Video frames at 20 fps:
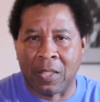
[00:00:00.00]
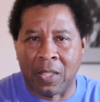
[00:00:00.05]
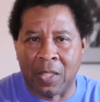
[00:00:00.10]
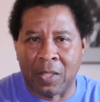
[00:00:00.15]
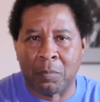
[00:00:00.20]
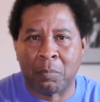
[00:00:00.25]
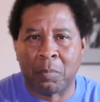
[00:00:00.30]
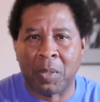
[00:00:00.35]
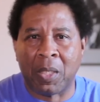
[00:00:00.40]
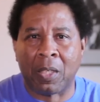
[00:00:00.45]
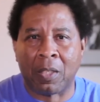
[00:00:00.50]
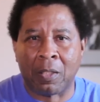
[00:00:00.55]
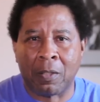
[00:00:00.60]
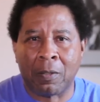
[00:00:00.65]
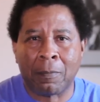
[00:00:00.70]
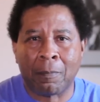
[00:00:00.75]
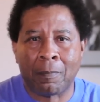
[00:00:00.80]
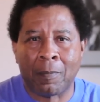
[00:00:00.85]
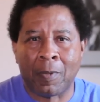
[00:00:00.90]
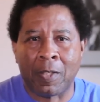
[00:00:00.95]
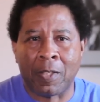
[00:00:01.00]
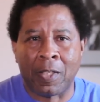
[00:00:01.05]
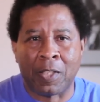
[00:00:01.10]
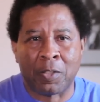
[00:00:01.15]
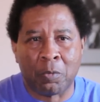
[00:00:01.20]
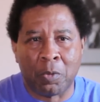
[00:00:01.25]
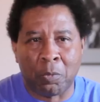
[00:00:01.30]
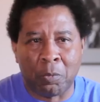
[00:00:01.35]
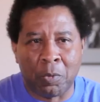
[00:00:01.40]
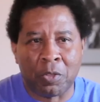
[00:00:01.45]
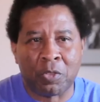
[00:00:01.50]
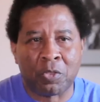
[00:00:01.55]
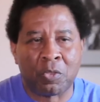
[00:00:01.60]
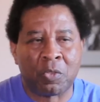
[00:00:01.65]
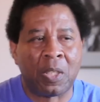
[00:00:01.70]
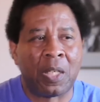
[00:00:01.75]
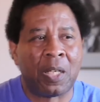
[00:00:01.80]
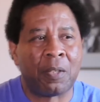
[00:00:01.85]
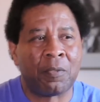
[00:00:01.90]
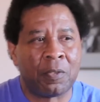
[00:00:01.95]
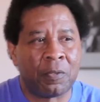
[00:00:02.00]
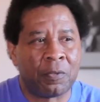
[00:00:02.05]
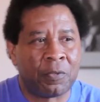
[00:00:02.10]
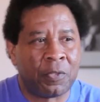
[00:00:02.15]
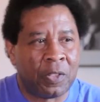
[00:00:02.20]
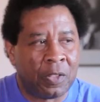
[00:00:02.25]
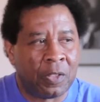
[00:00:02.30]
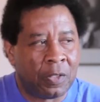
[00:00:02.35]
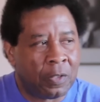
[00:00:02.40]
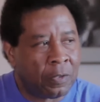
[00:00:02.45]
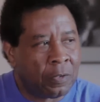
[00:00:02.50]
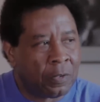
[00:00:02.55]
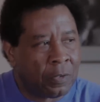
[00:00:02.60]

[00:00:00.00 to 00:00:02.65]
get better, and that's what we're striving for.